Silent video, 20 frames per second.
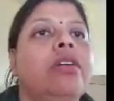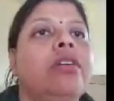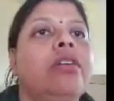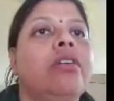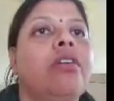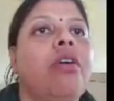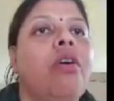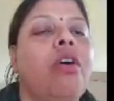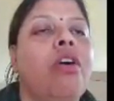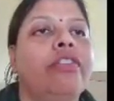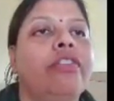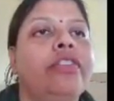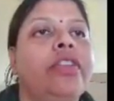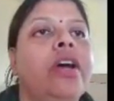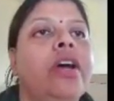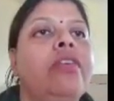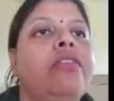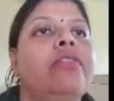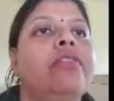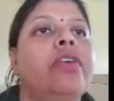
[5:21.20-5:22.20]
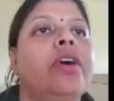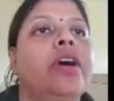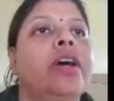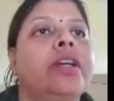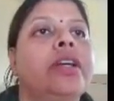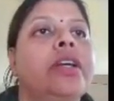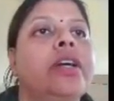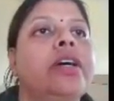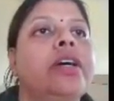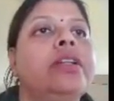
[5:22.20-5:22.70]
of the
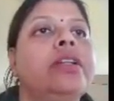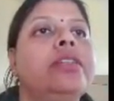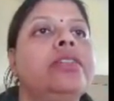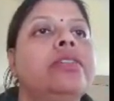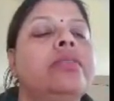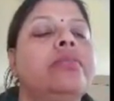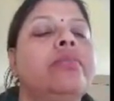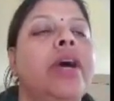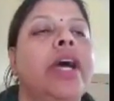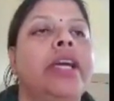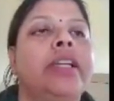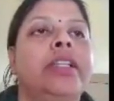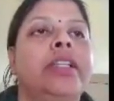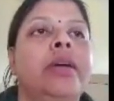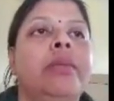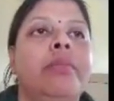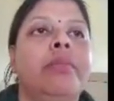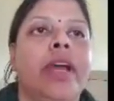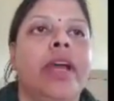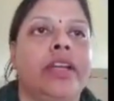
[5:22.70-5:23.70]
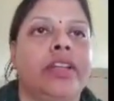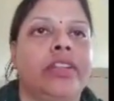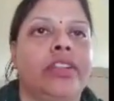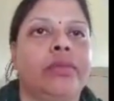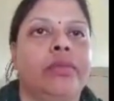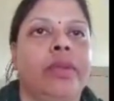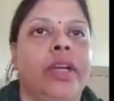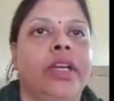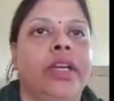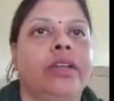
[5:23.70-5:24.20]
workers by the
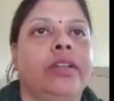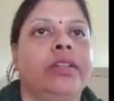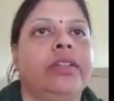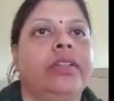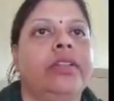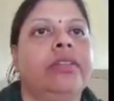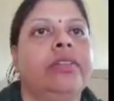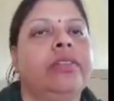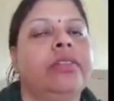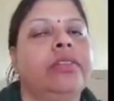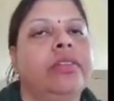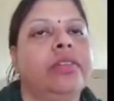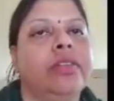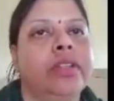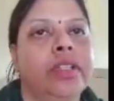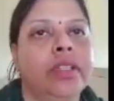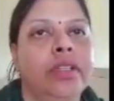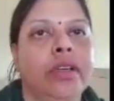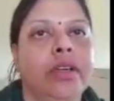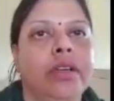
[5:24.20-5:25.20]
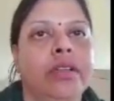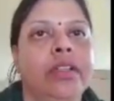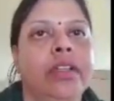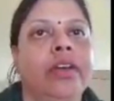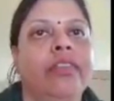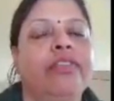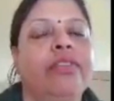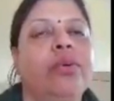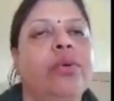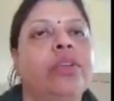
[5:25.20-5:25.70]
management.
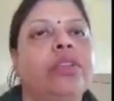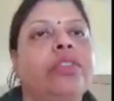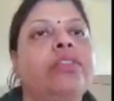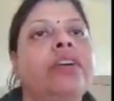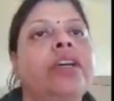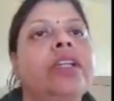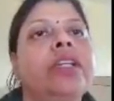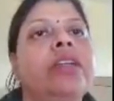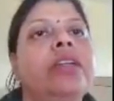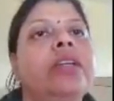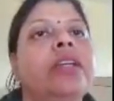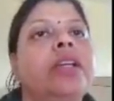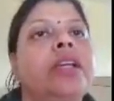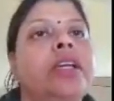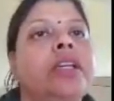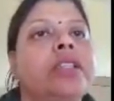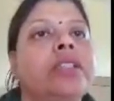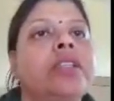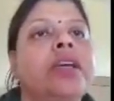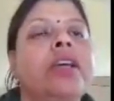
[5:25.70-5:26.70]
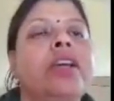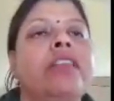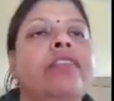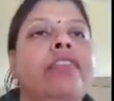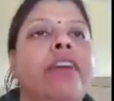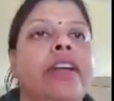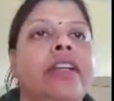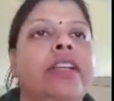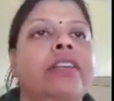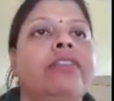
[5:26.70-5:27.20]
The fourth one is the
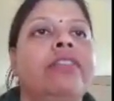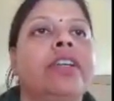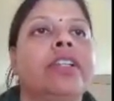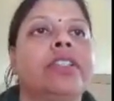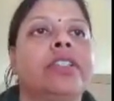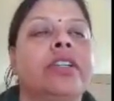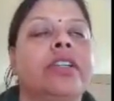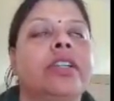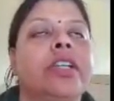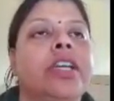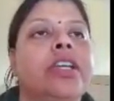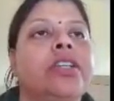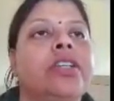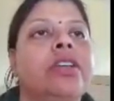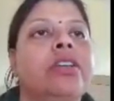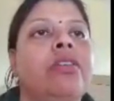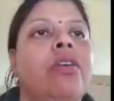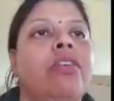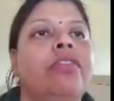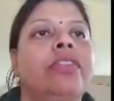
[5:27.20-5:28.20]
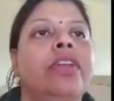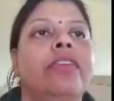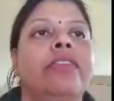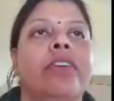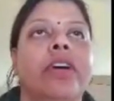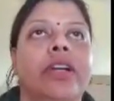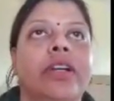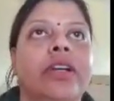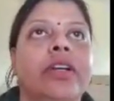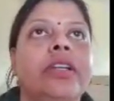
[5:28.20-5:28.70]
effective consultation of the
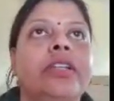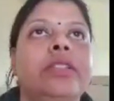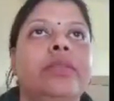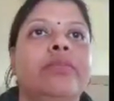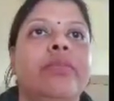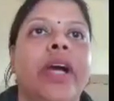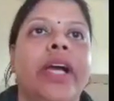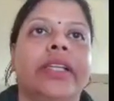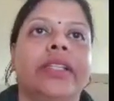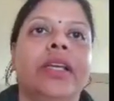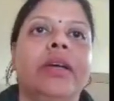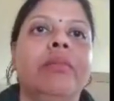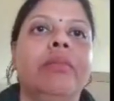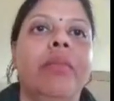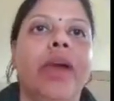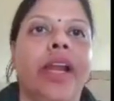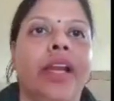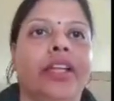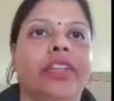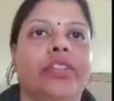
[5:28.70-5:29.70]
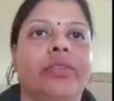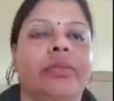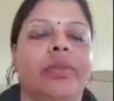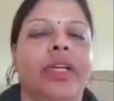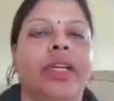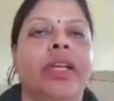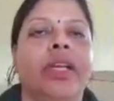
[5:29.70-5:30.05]
workers by the management.